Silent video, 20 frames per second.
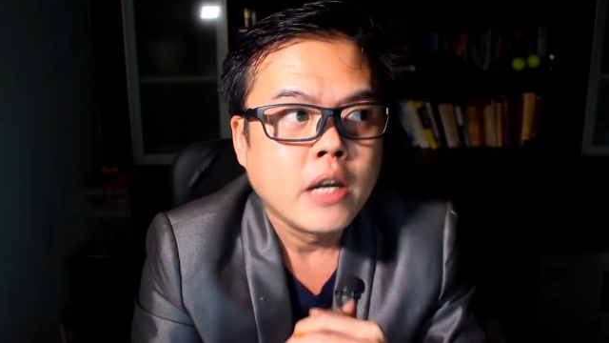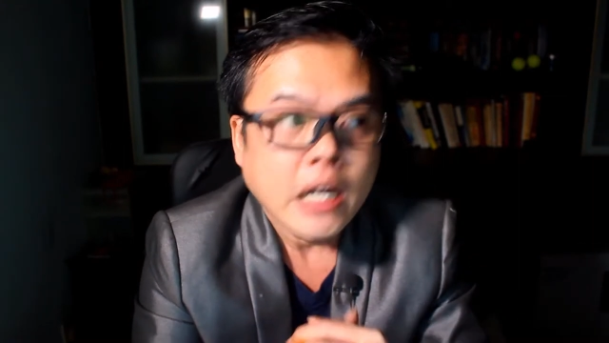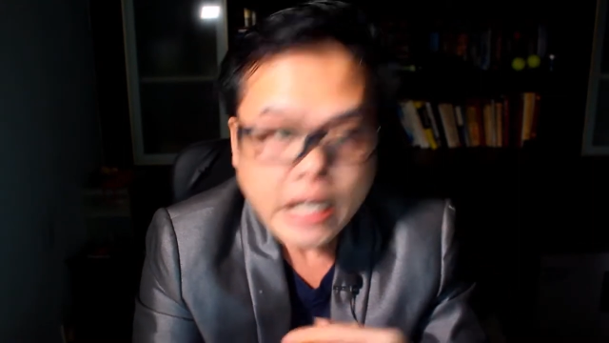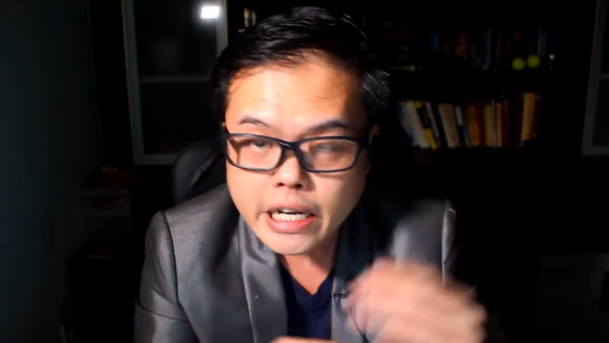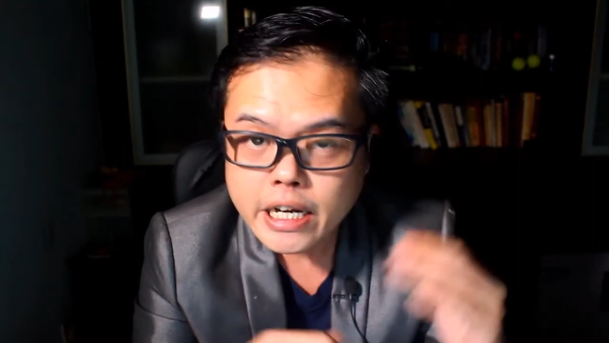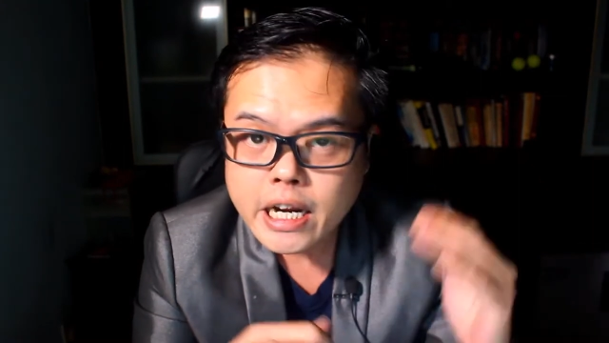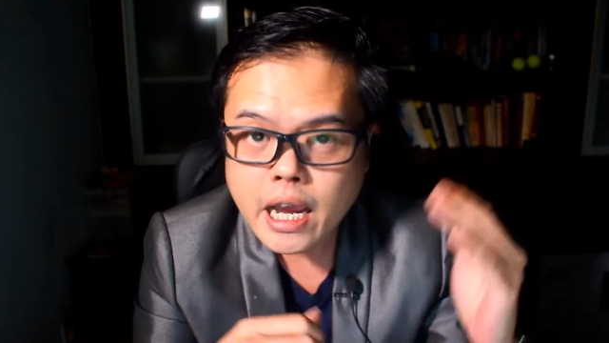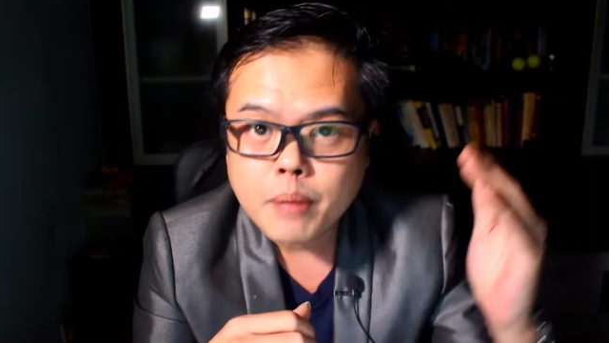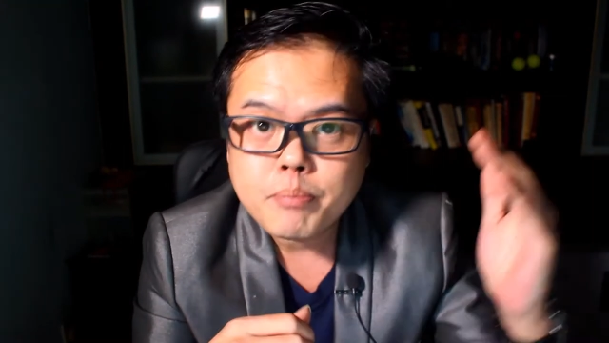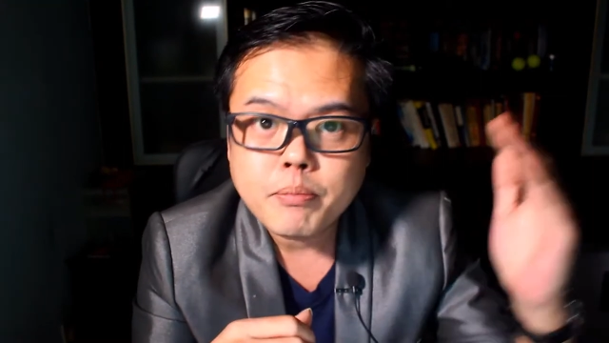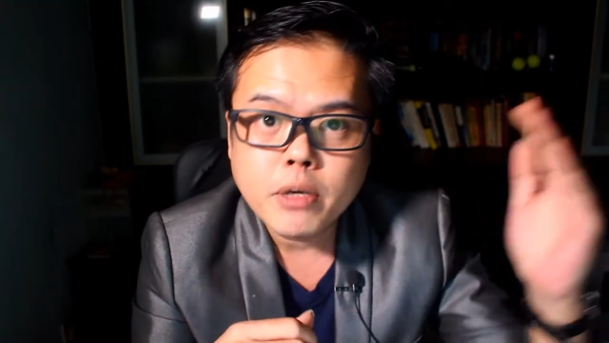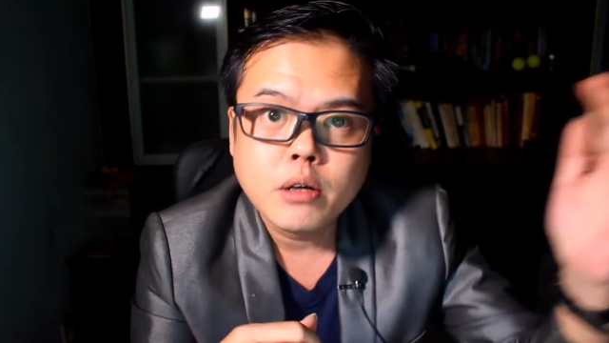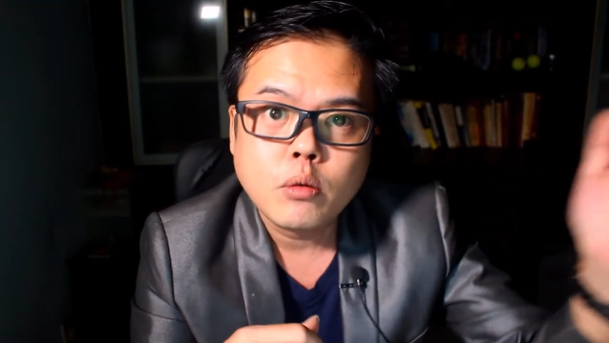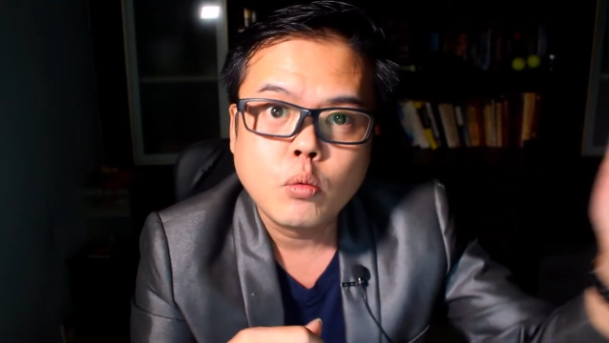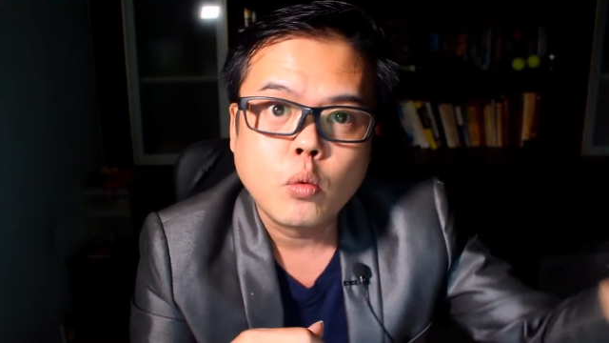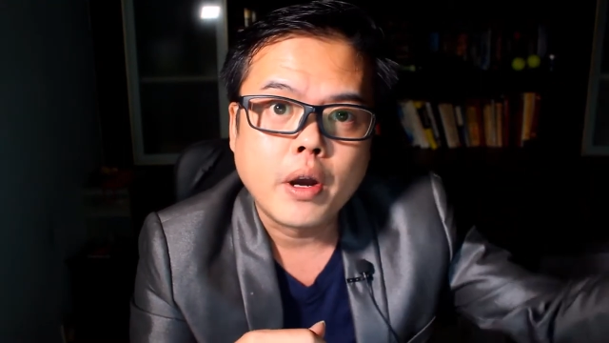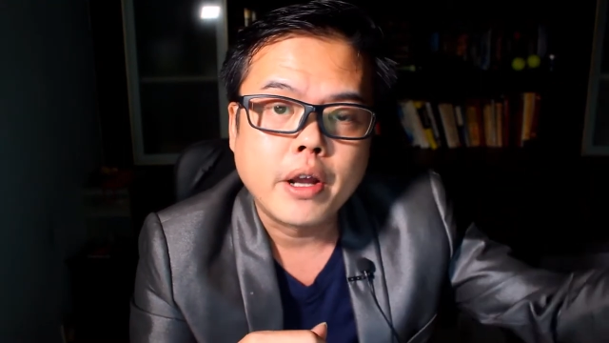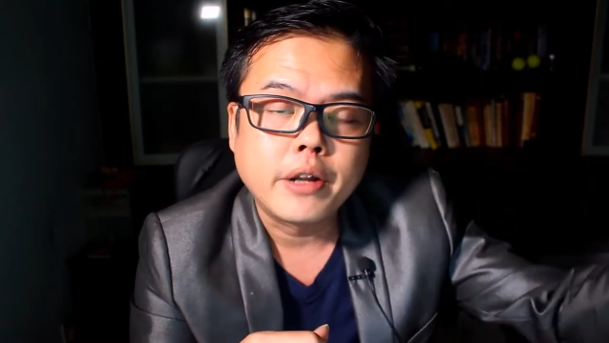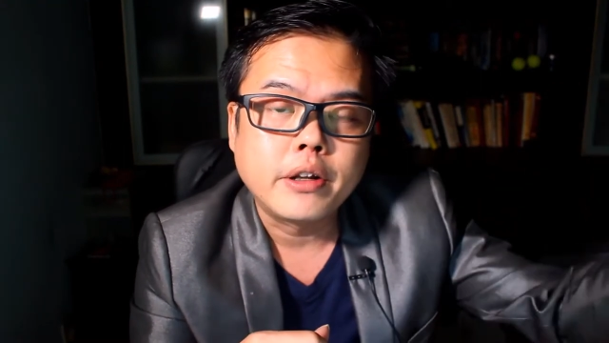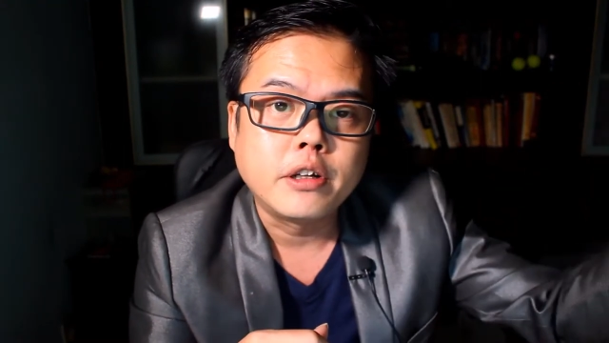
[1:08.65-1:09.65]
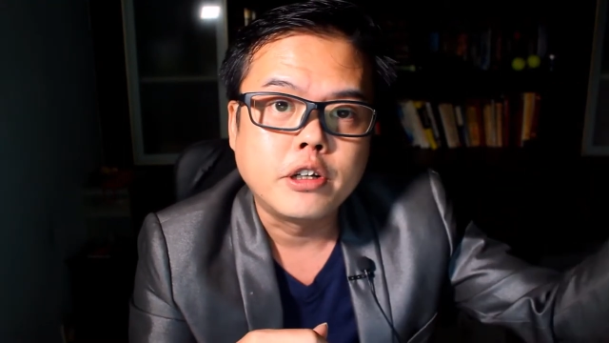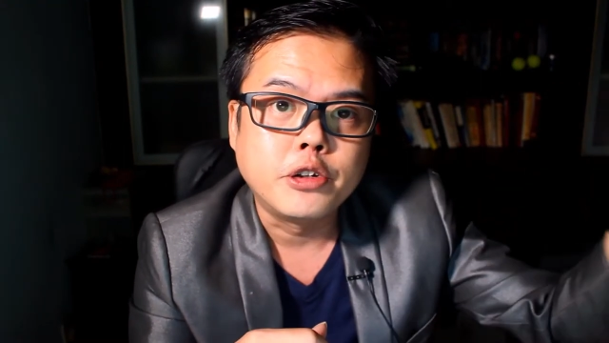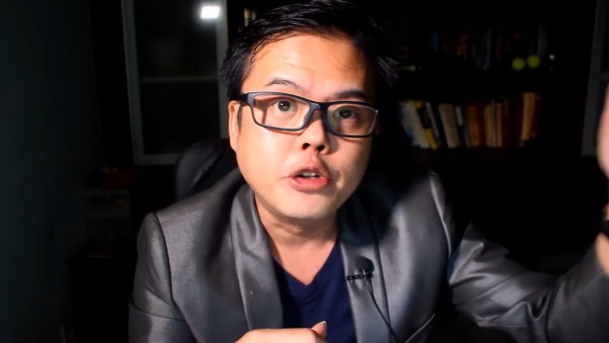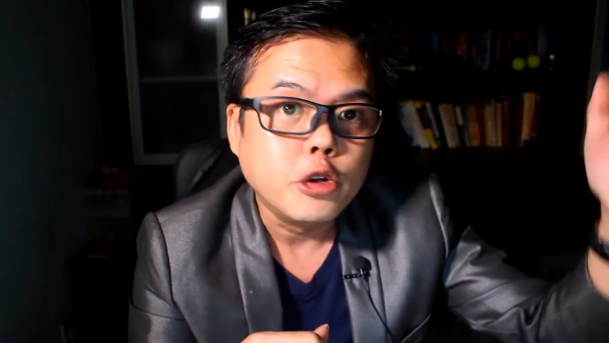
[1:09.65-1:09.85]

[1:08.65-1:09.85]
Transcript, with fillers: It happened when the